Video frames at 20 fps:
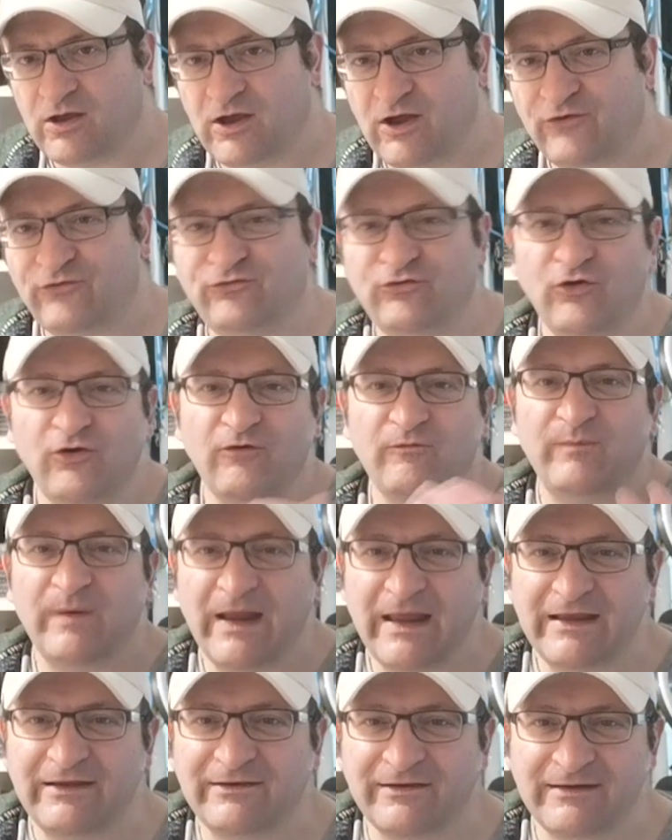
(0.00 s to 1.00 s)
A Song of
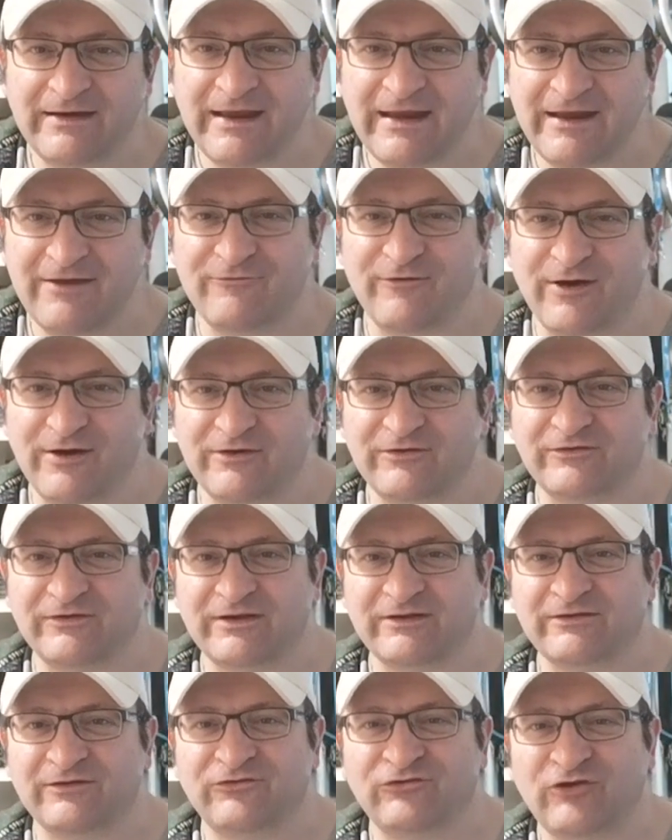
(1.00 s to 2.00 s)
Blade and Heroes is a